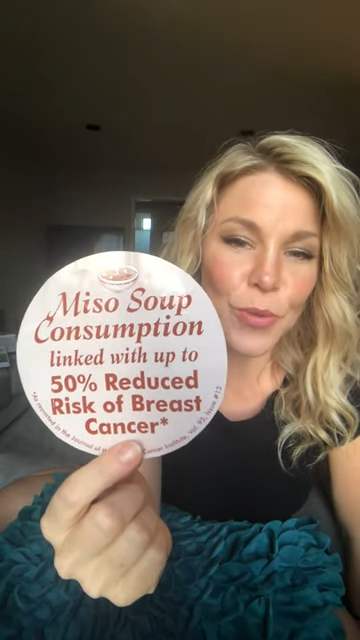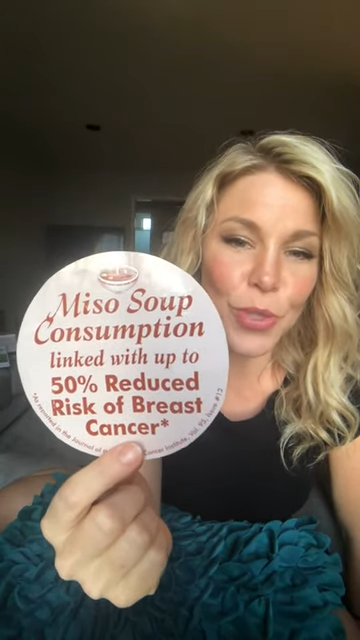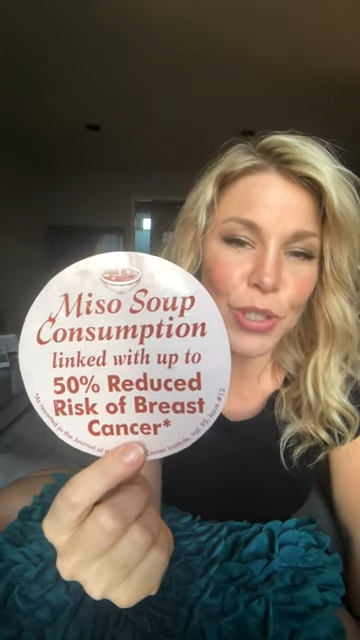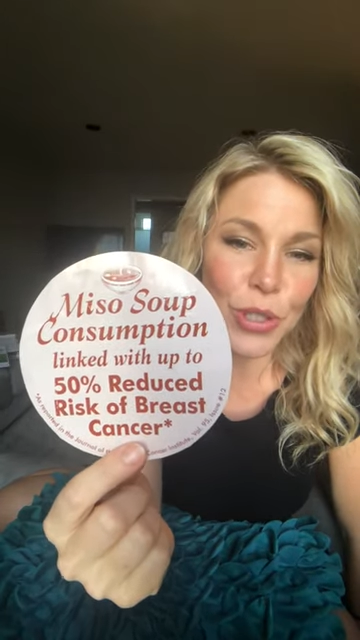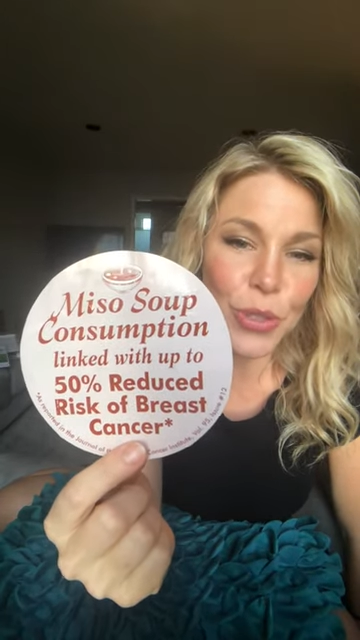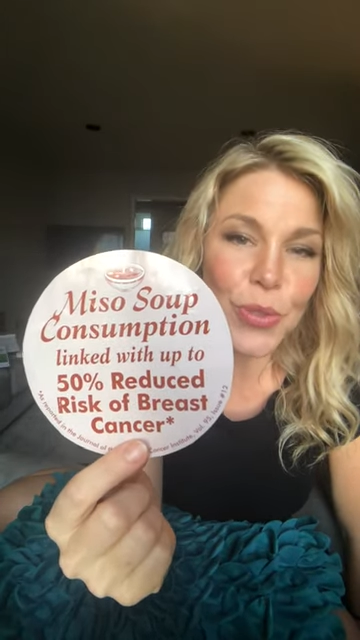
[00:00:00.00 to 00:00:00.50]

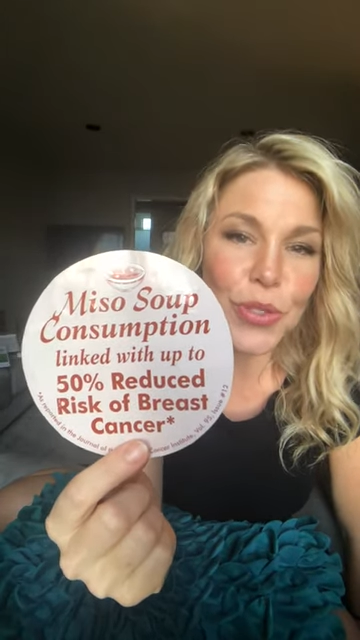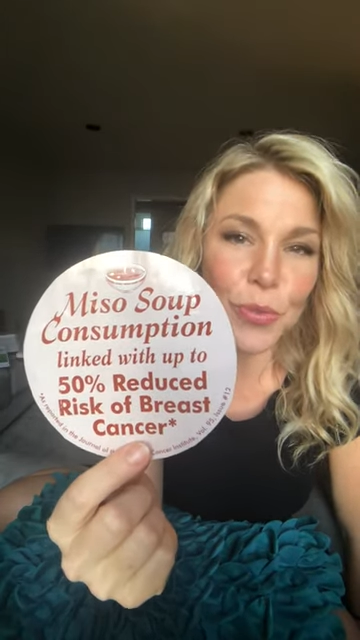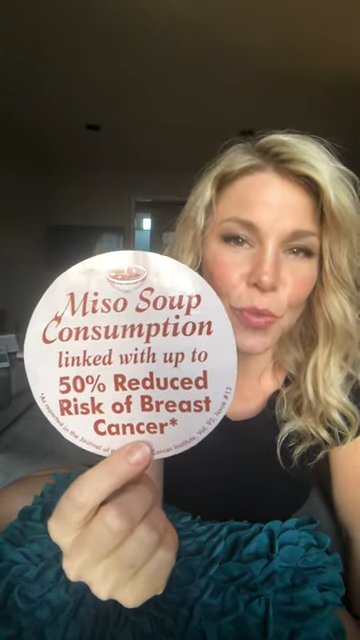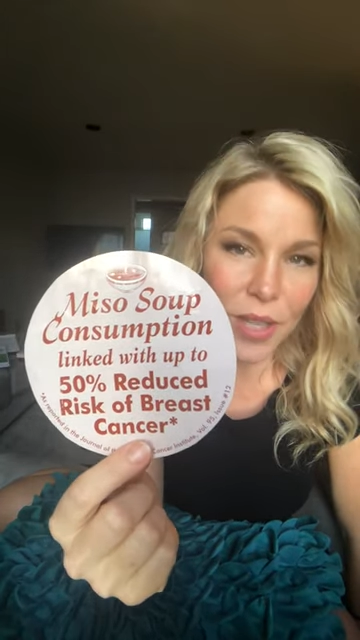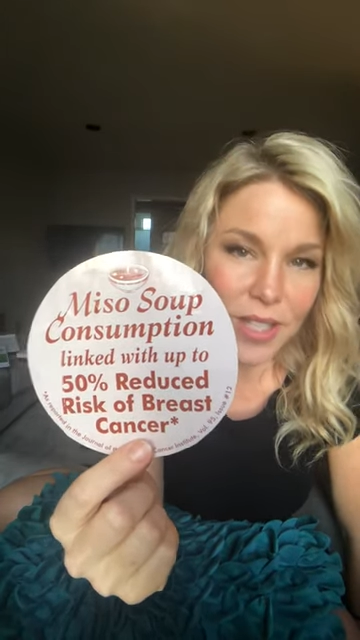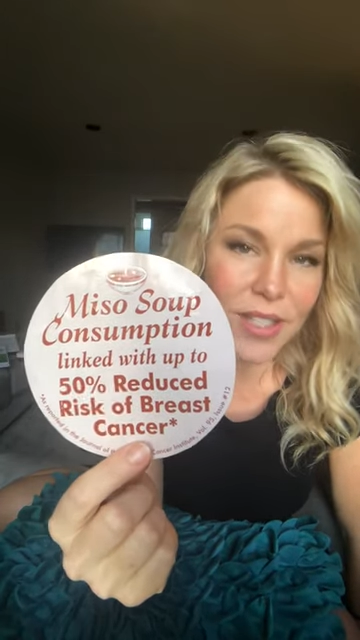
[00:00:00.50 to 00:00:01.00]
reduced
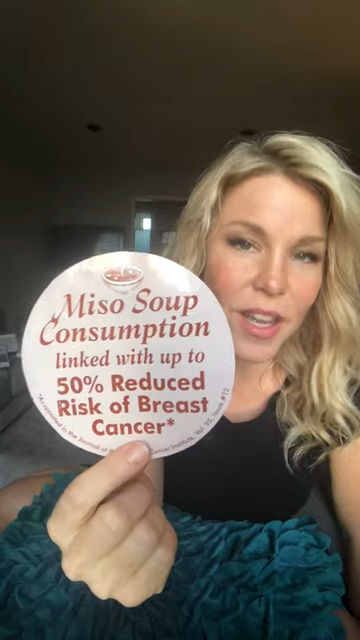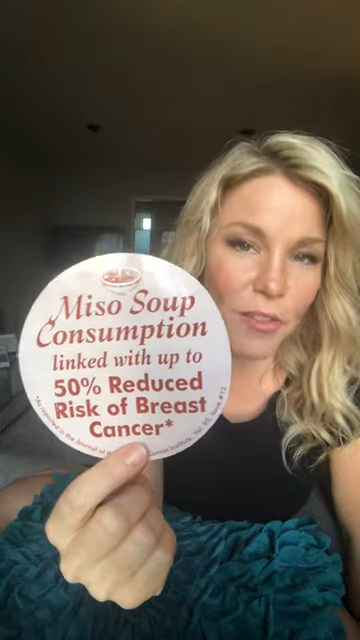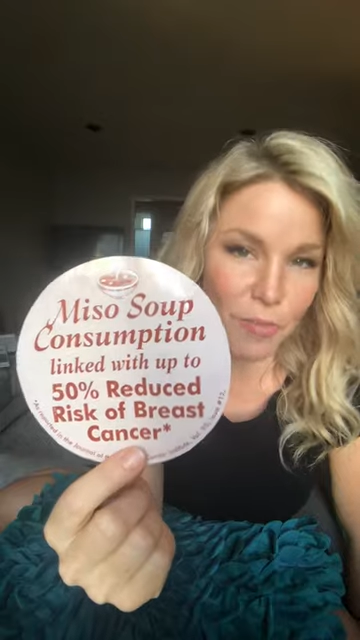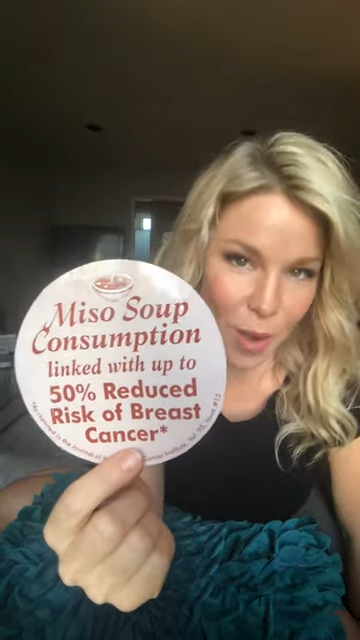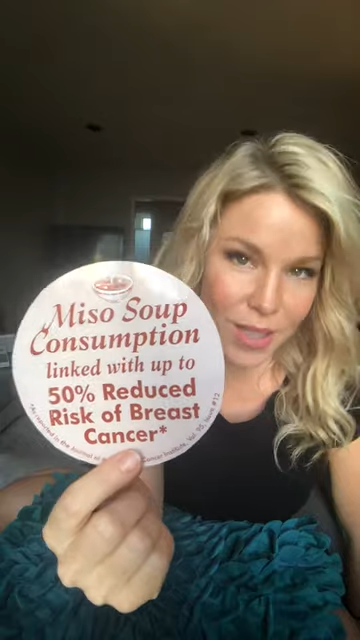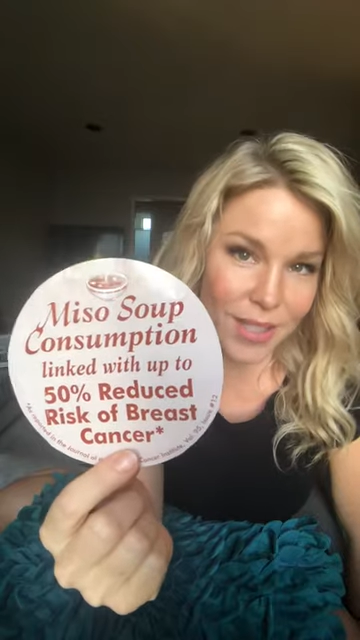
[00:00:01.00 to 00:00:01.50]
risk
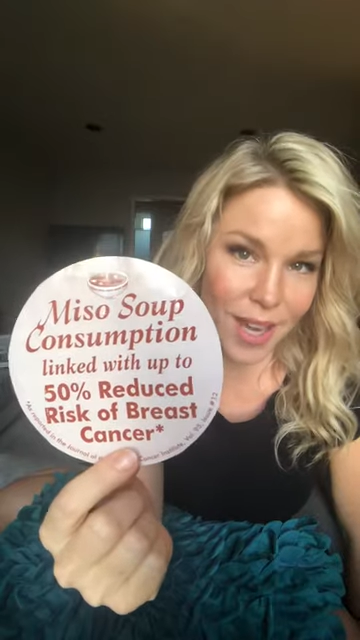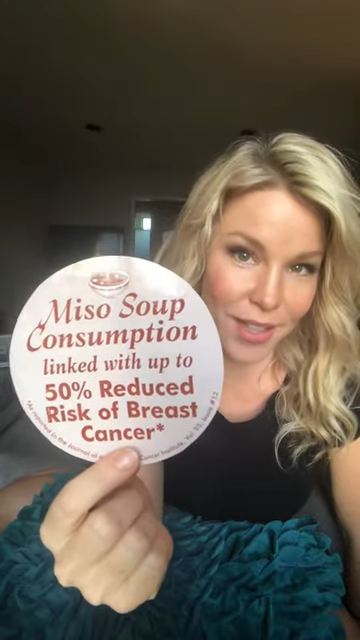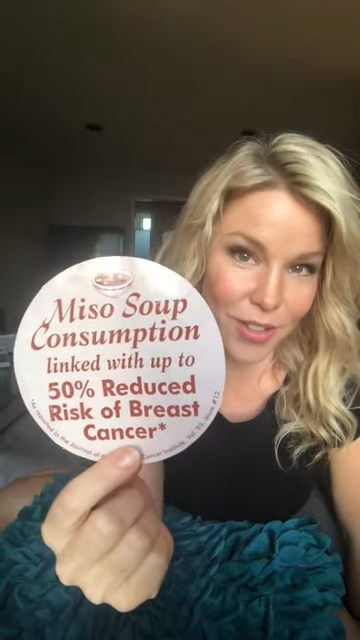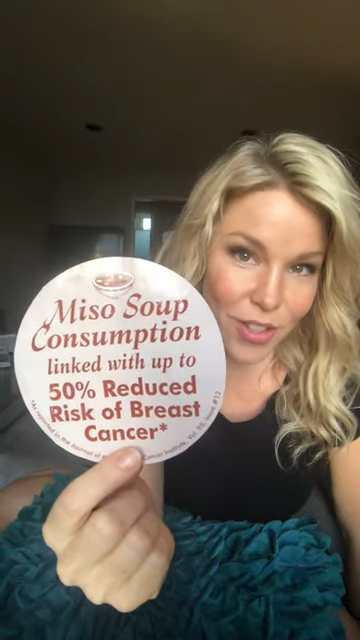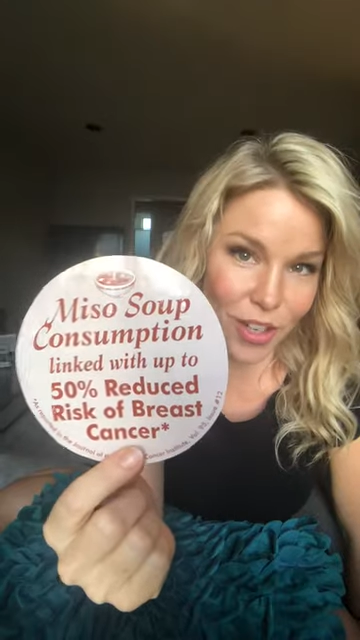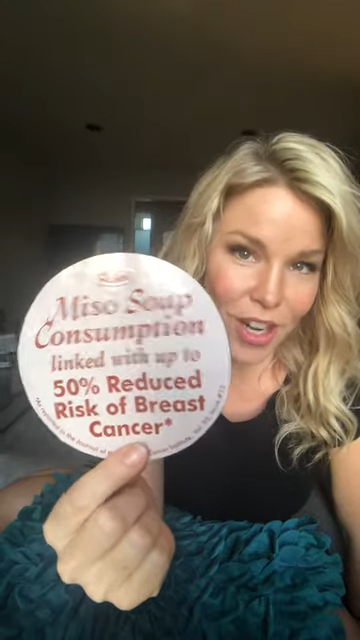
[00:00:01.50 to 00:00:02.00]
of breast
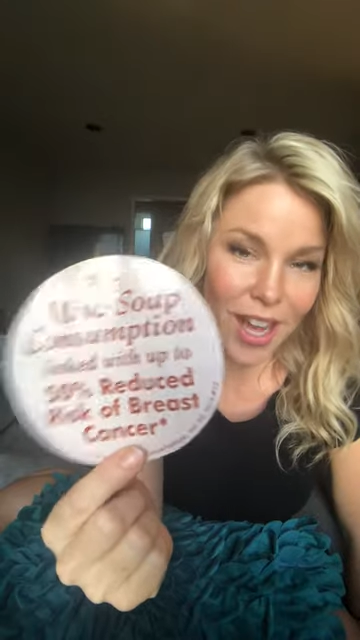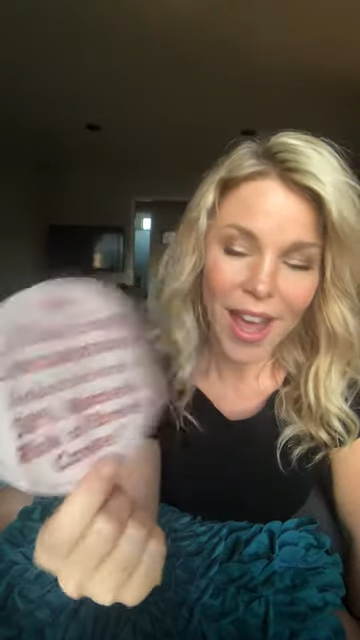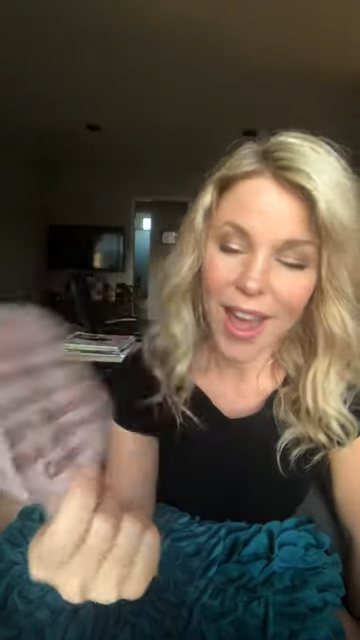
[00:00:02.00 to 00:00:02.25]
cancer.